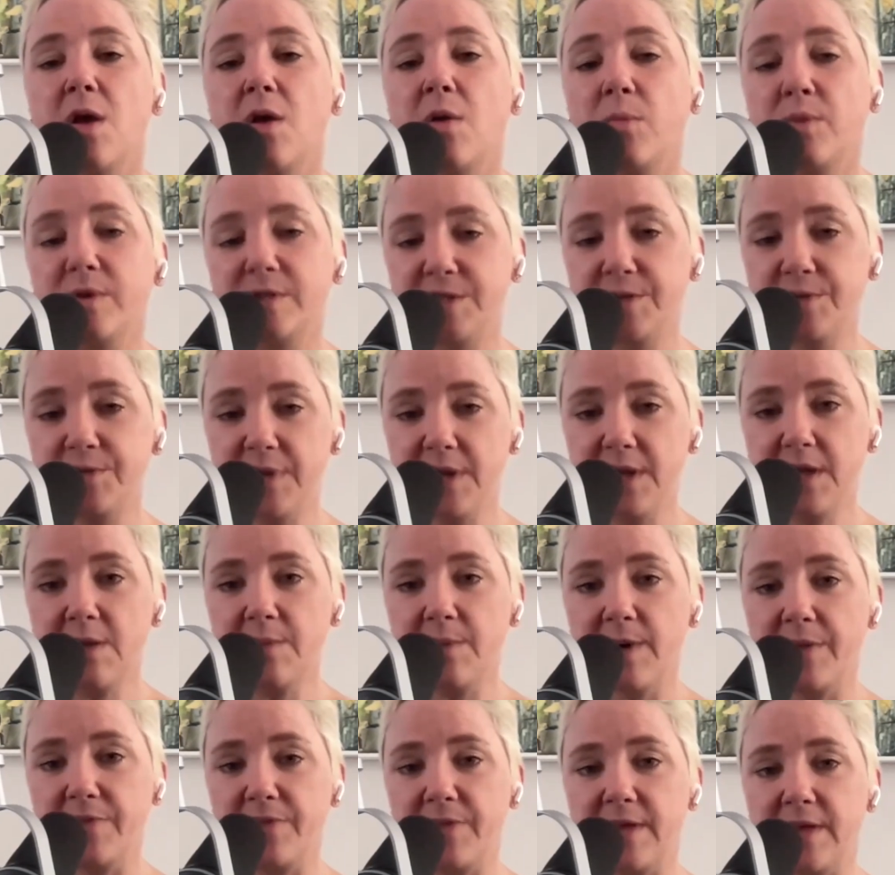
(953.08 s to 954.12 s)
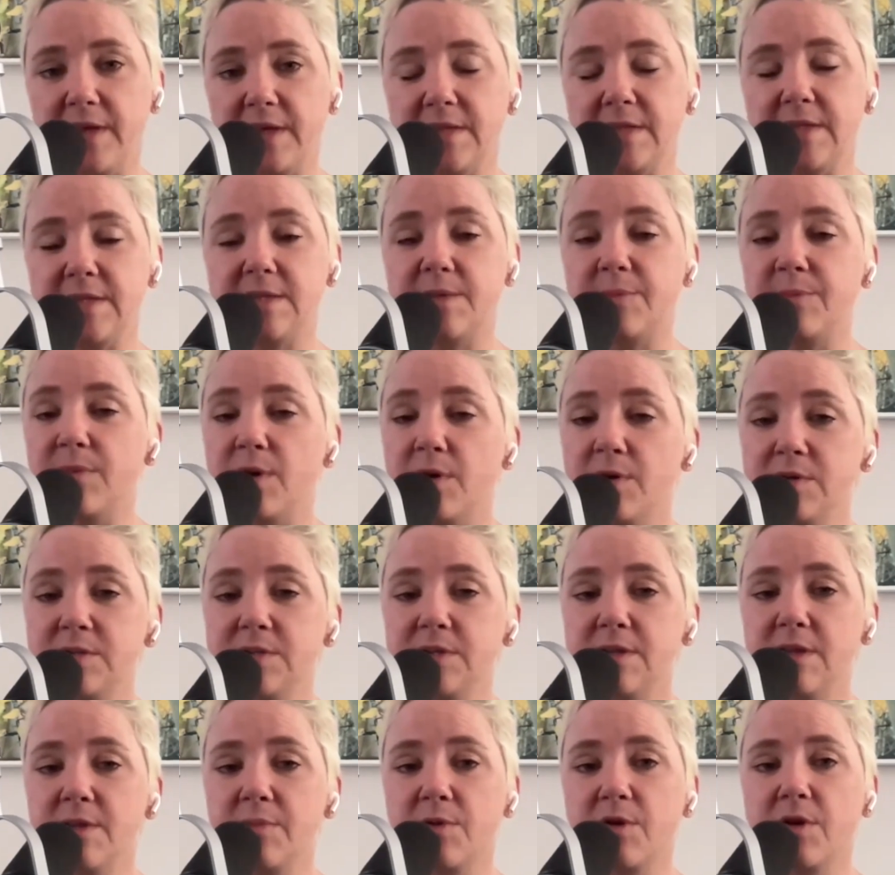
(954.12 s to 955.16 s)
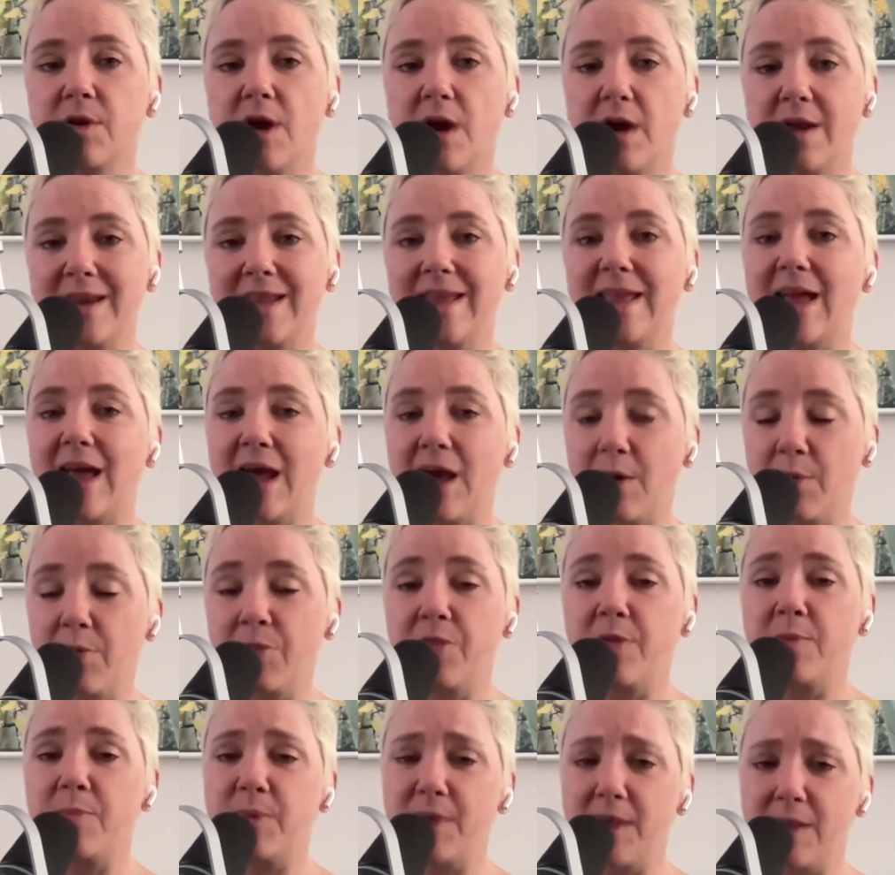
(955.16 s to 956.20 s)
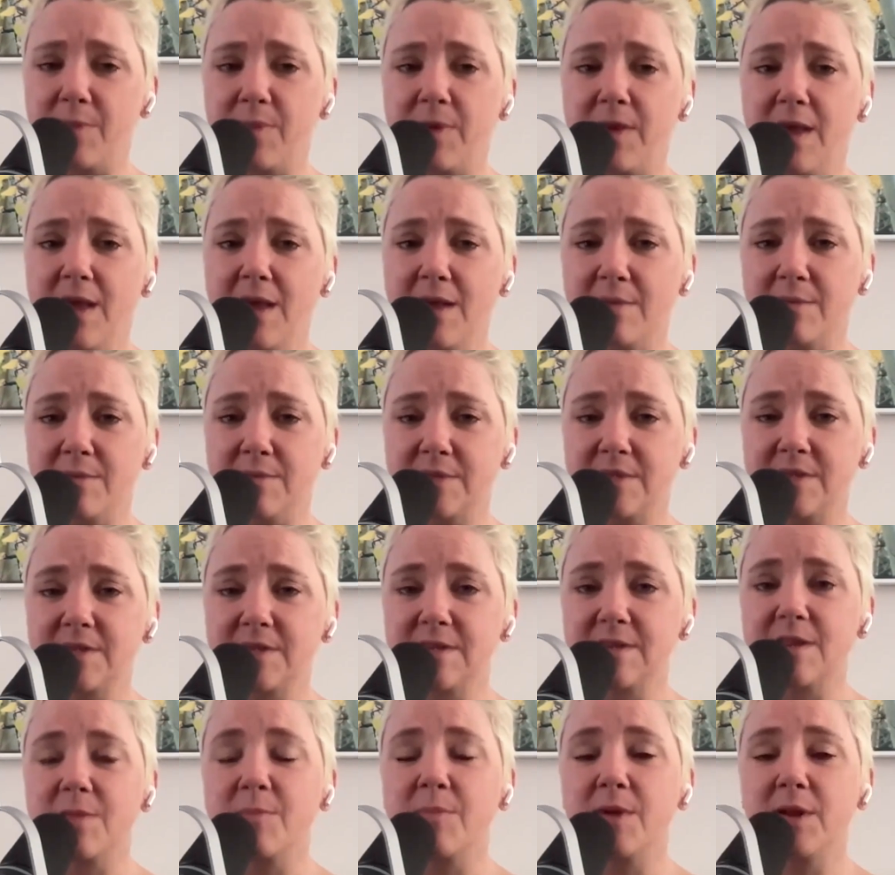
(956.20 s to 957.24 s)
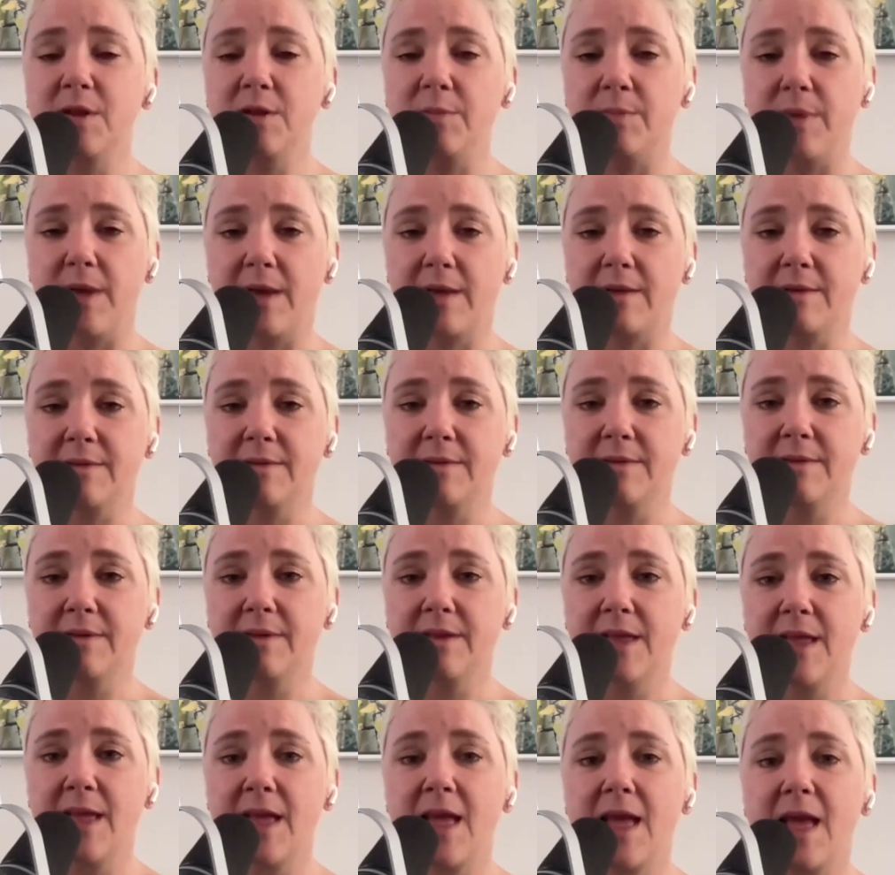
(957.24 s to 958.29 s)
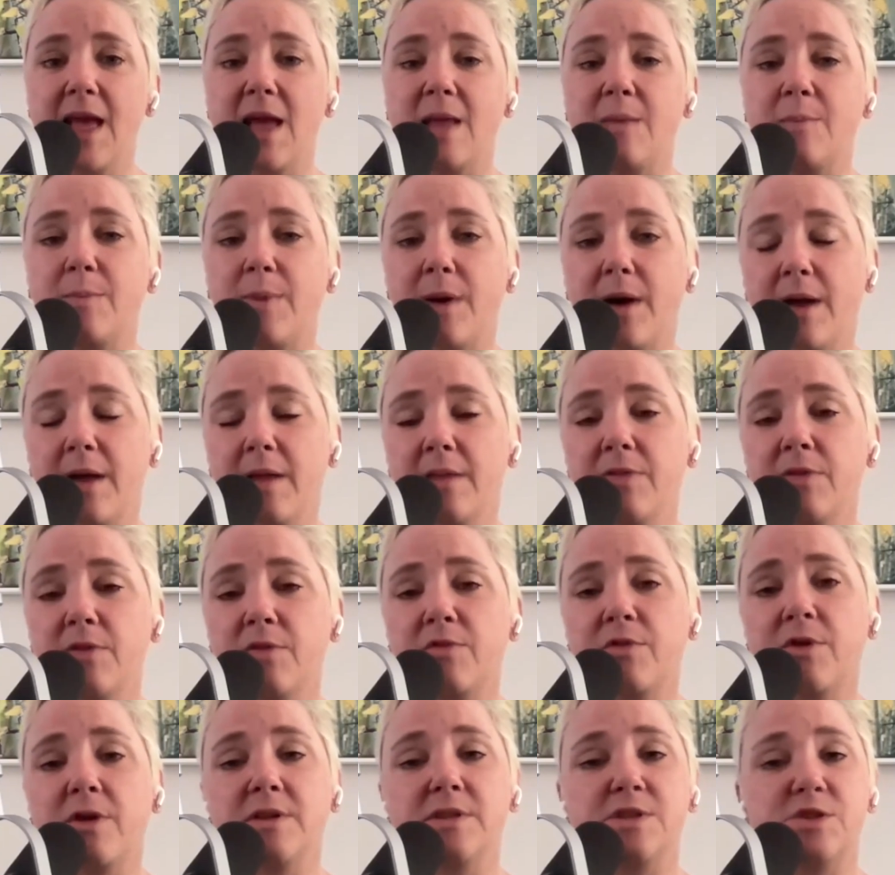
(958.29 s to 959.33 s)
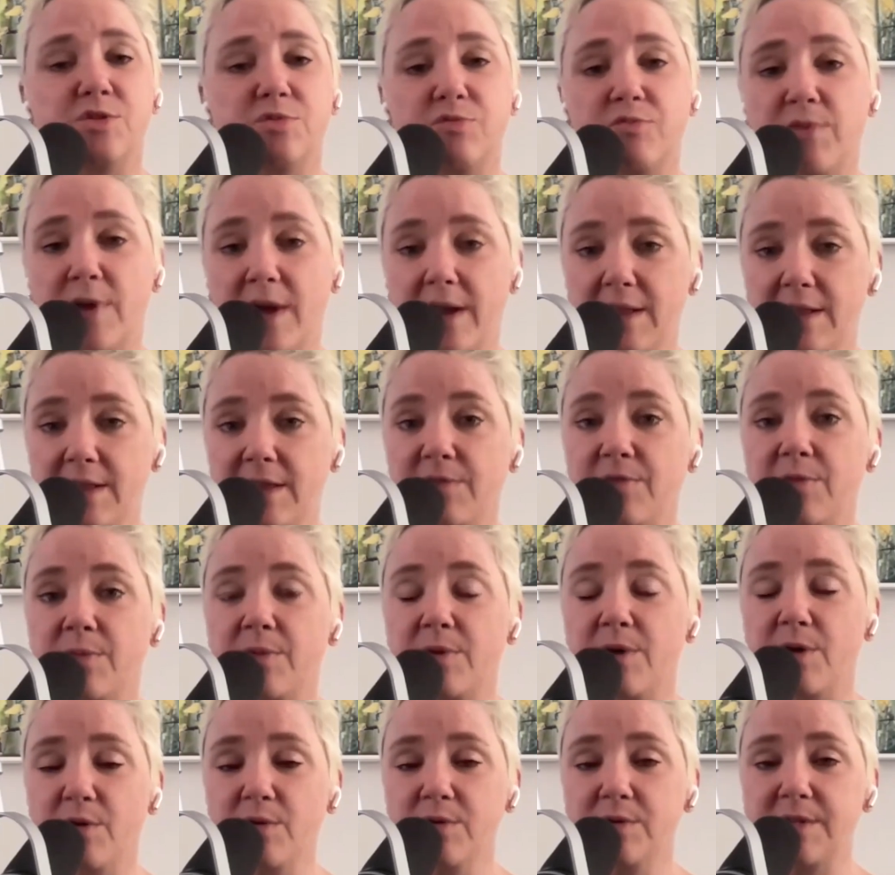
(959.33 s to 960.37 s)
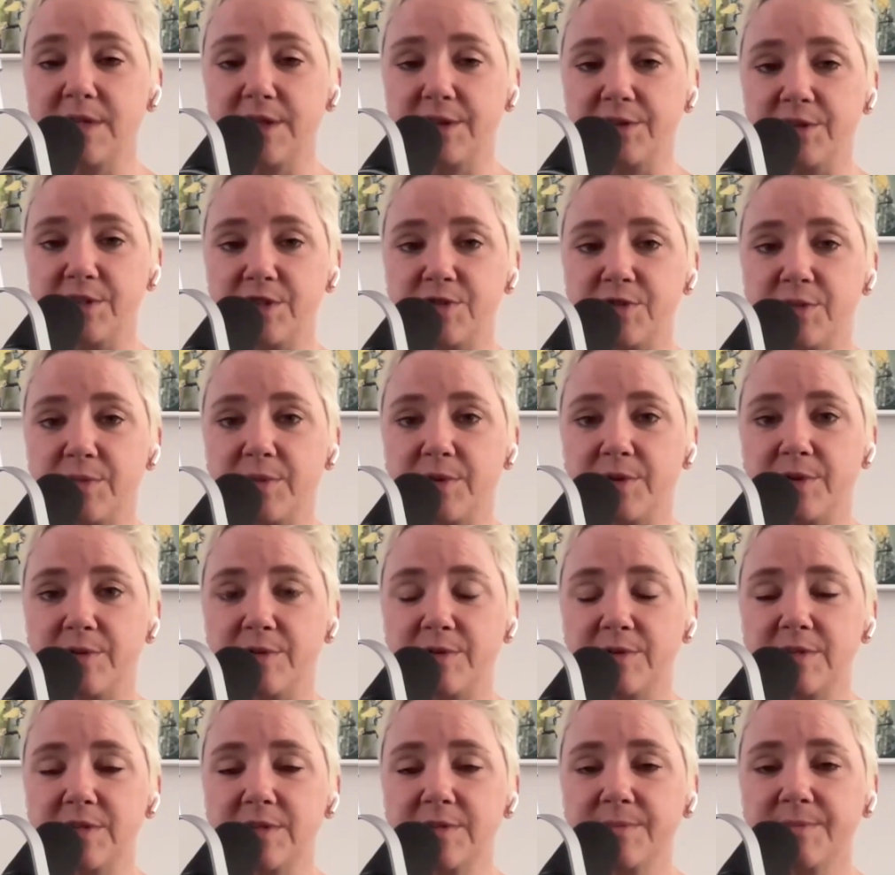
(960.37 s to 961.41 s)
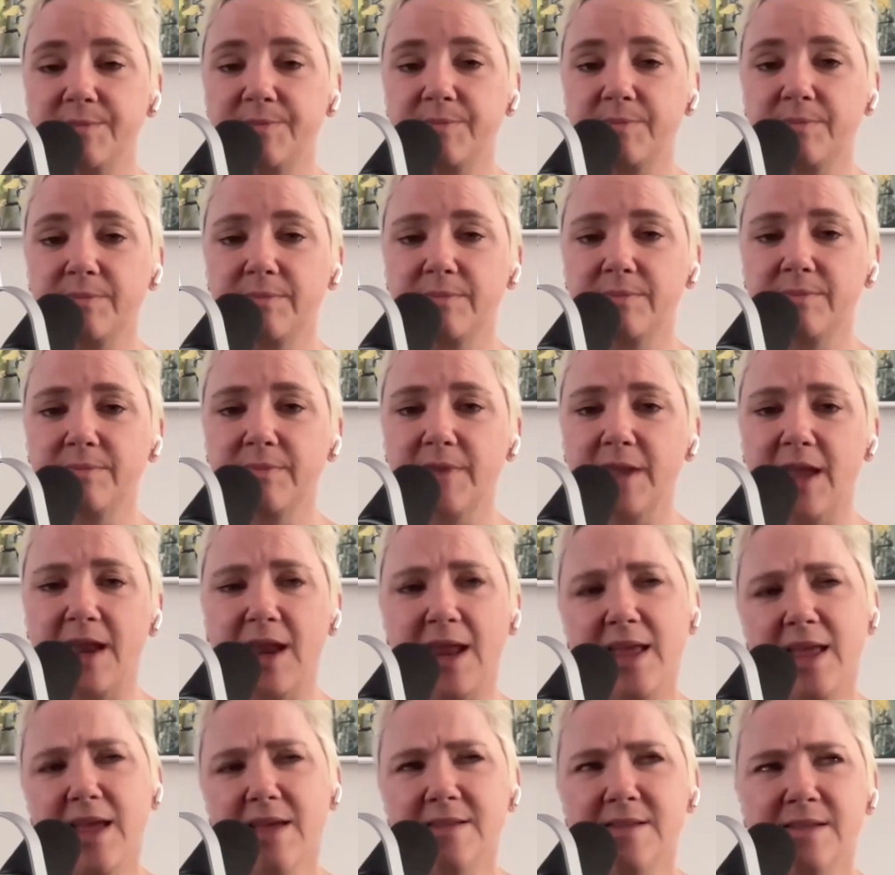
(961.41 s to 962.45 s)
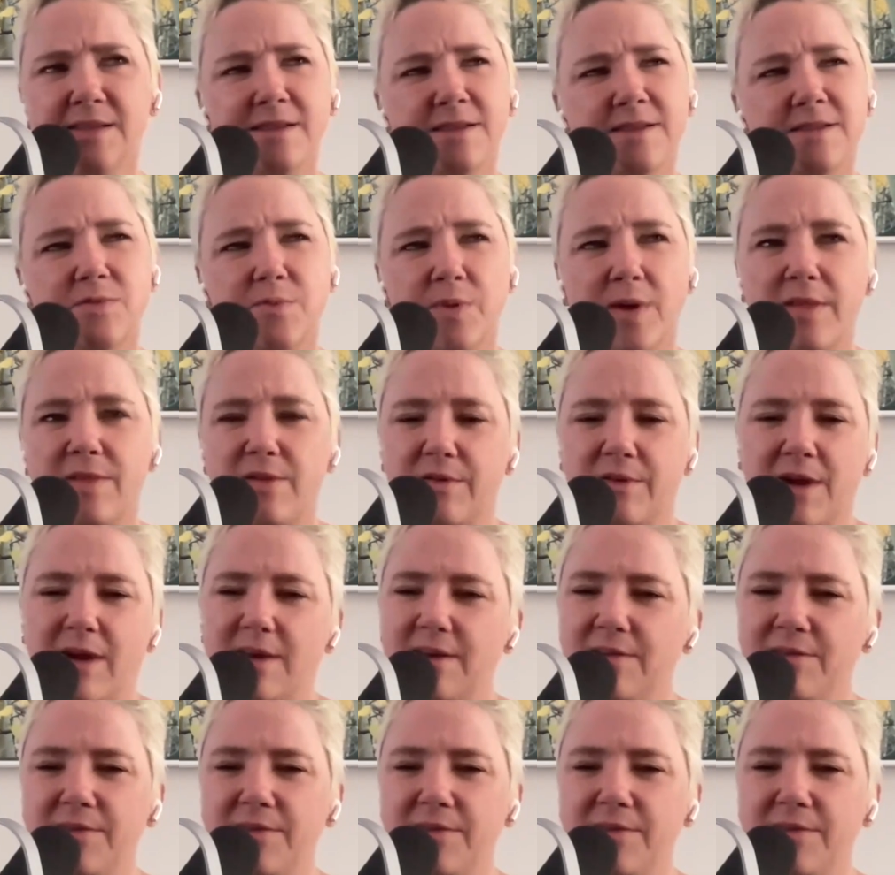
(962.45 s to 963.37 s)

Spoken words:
What's unique about these is that most of them are cutting out the PBMs, the middlemen, and buying their drugs directly from the wholesale distributors. And I guess in this way, they're kind of